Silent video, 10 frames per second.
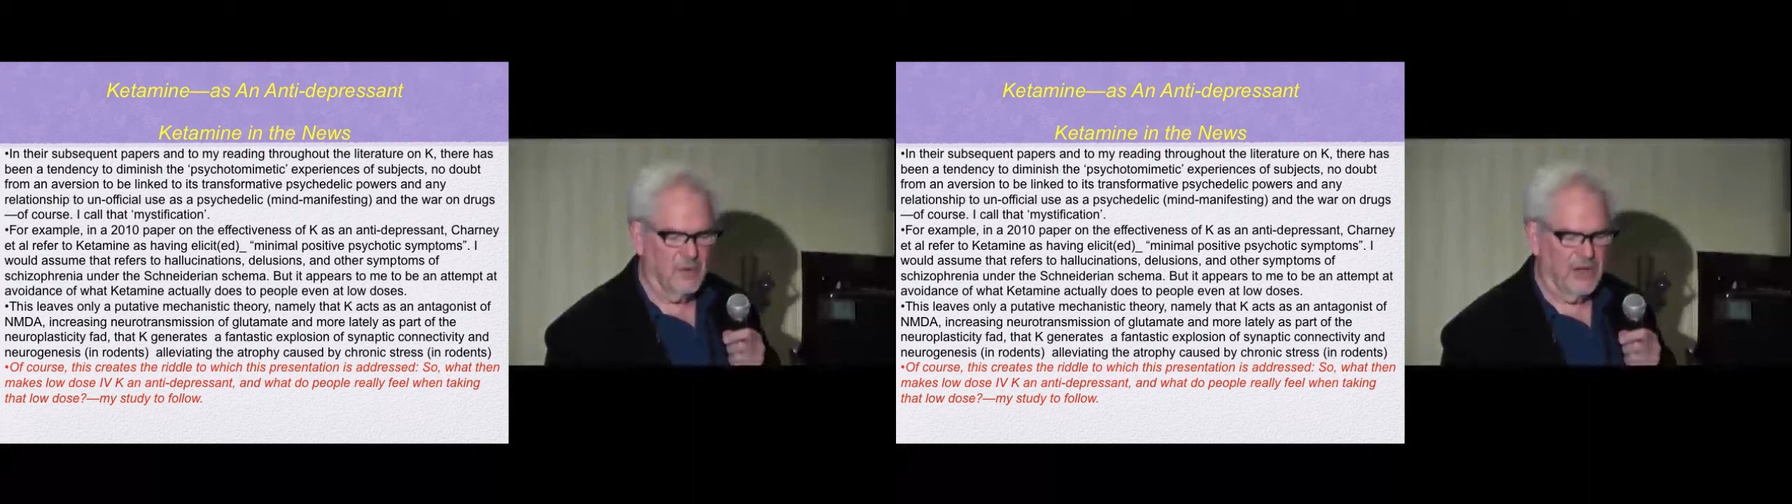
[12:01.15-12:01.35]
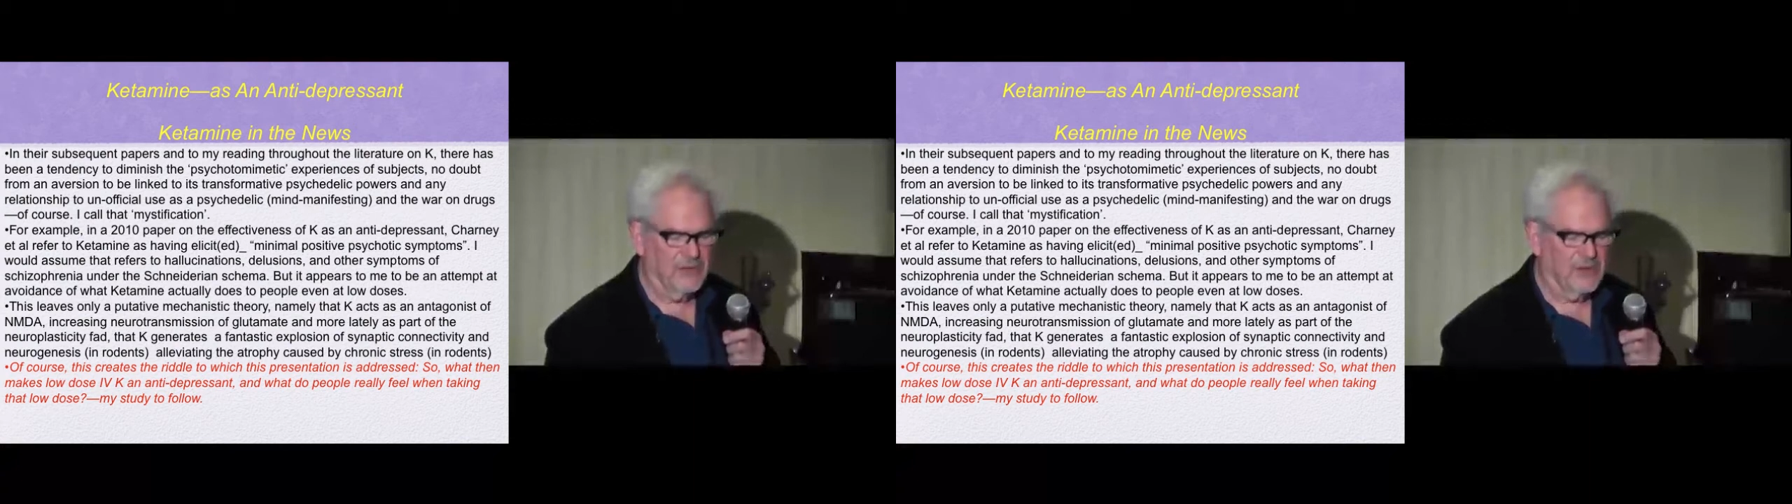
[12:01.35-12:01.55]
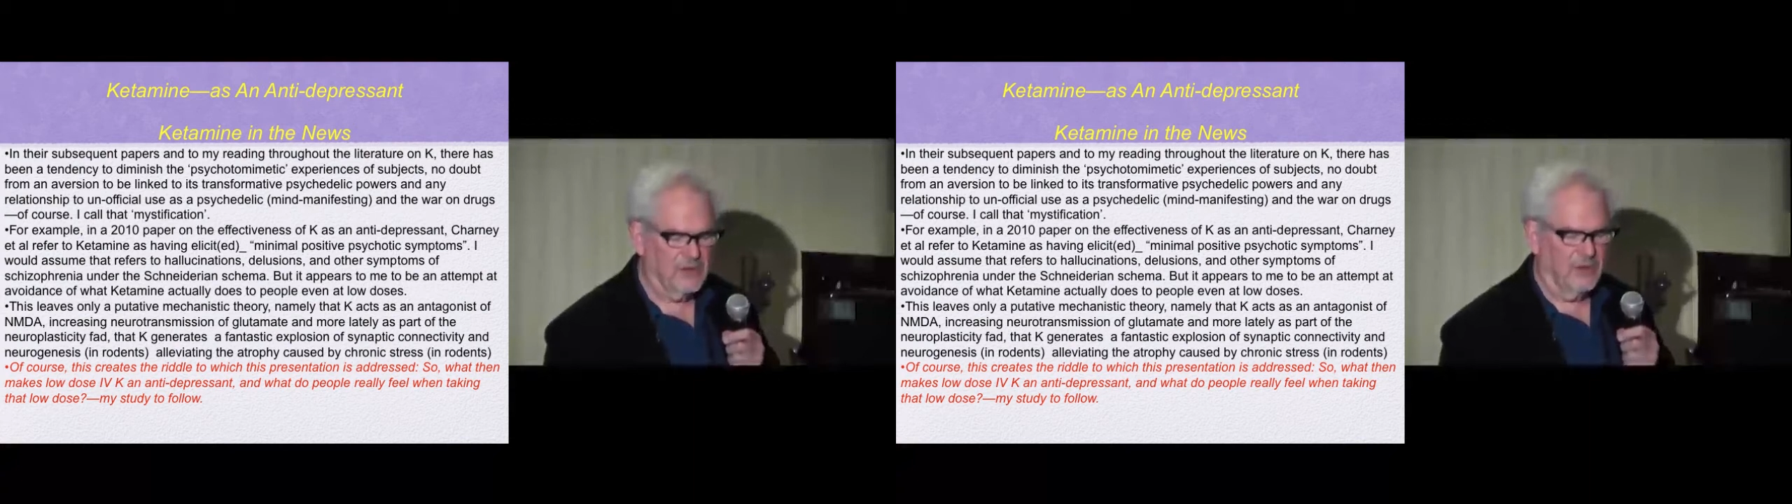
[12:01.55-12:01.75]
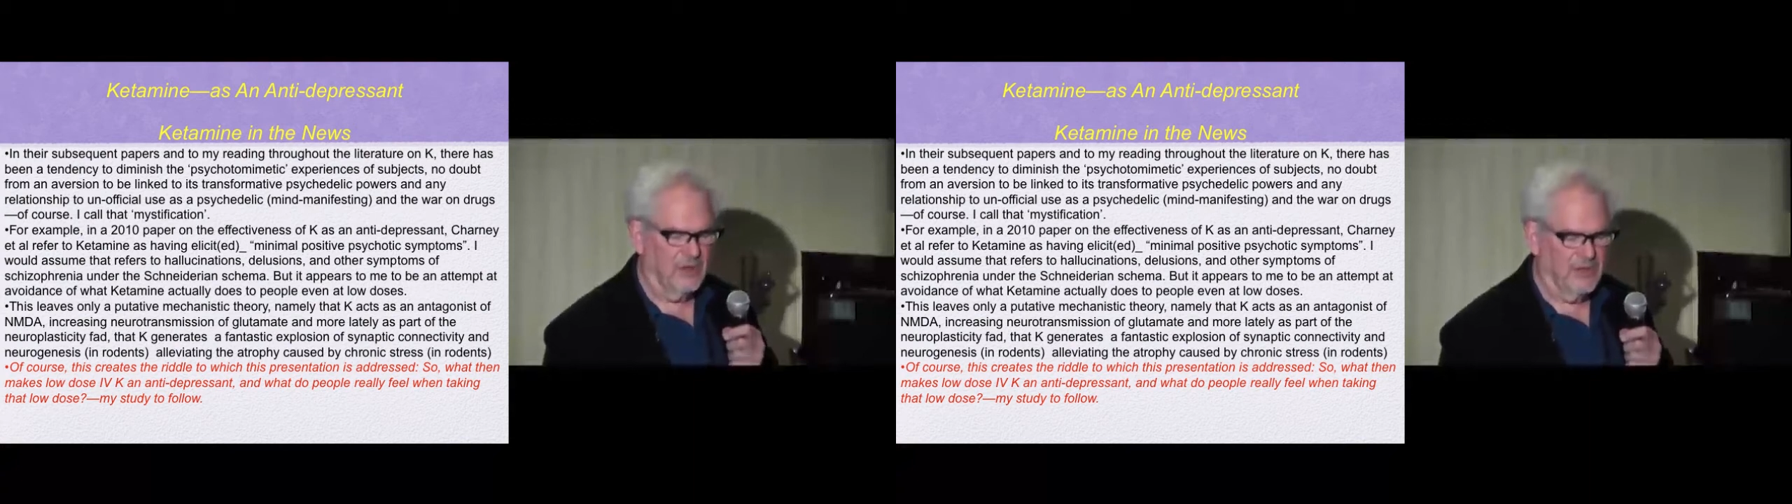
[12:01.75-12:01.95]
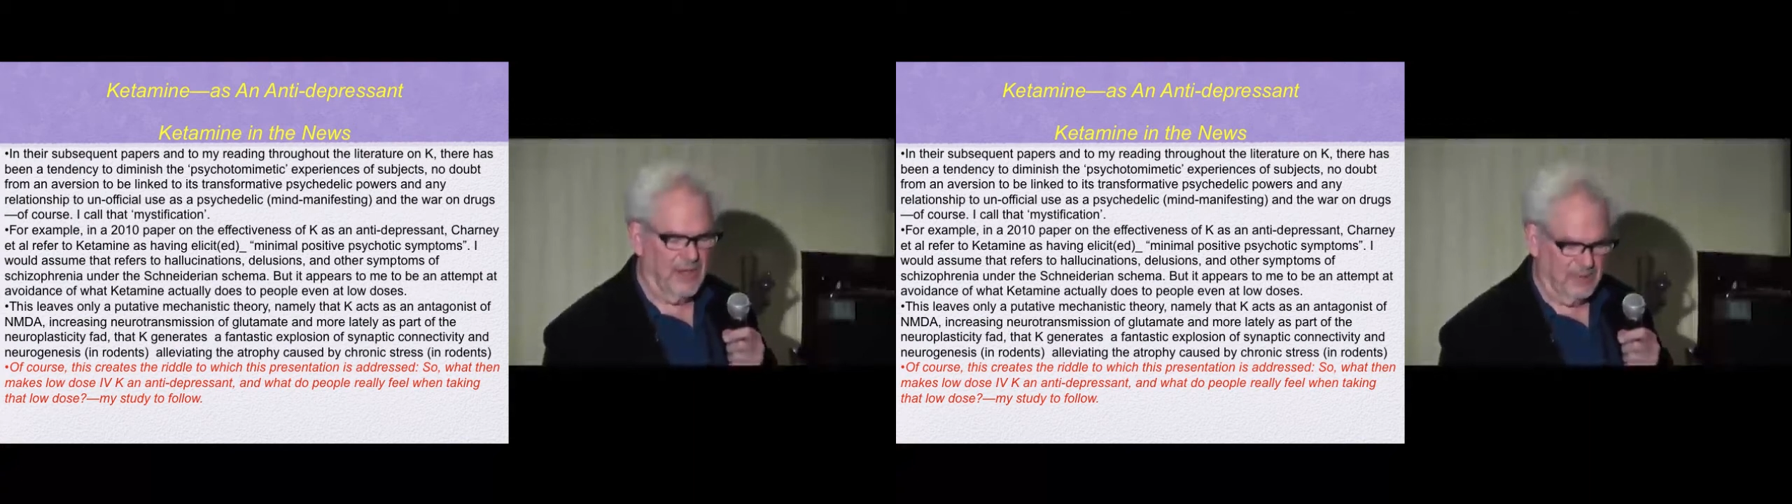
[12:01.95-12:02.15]
Why is it
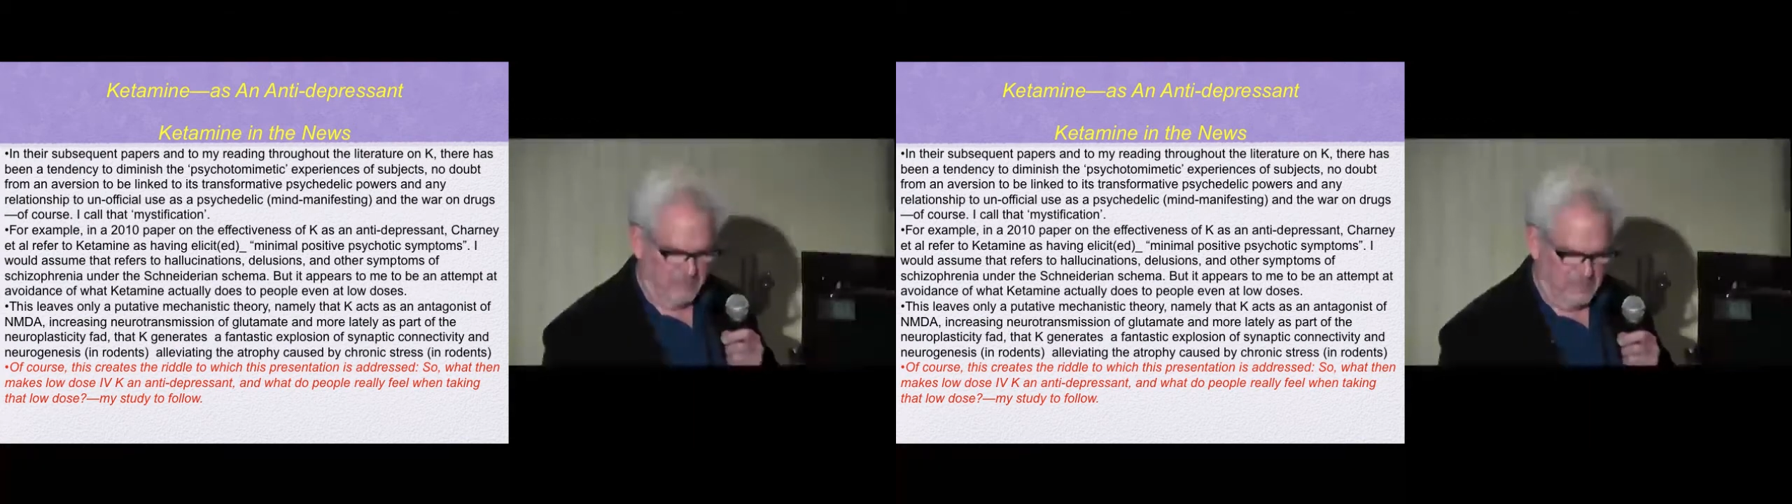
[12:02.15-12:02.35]
called that?